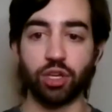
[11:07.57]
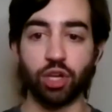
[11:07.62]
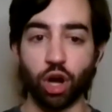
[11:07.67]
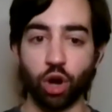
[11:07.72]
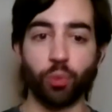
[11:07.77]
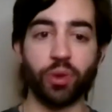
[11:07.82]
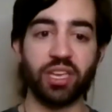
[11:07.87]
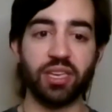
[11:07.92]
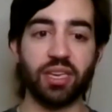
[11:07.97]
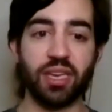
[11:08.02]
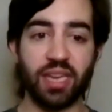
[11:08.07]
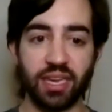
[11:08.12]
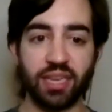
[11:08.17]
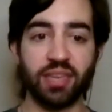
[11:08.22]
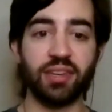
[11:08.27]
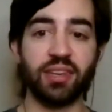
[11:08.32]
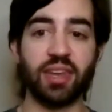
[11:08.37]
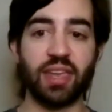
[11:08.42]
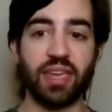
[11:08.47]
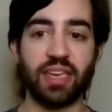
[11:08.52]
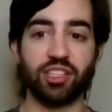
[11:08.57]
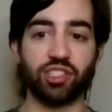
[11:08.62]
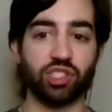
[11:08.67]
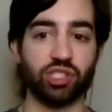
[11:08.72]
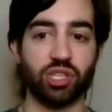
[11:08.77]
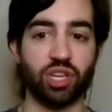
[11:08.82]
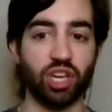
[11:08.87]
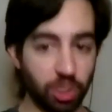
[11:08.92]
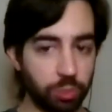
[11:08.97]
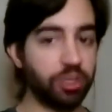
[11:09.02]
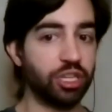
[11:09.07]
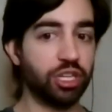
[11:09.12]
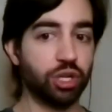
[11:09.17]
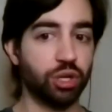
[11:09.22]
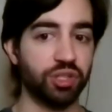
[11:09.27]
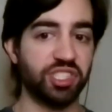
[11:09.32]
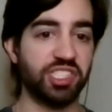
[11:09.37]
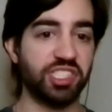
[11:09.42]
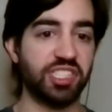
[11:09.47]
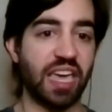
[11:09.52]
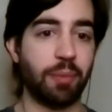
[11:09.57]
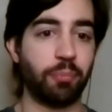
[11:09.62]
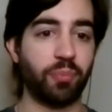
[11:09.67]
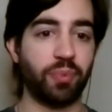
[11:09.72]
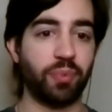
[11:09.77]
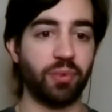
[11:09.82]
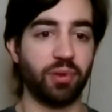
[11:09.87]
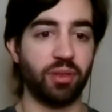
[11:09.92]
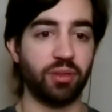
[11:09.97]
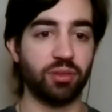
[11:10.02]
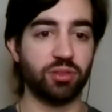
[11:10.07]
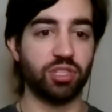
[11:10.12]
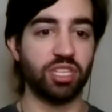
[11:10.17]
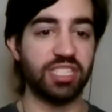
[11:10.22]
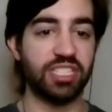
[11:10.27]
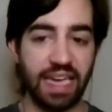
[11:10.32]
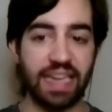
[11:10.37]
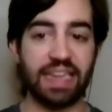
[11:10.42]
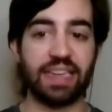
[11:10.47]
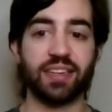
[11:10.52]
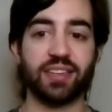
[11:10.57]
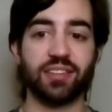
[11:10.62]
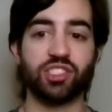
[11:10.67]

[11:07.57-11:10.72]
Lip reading: going in is going to be a good step to take.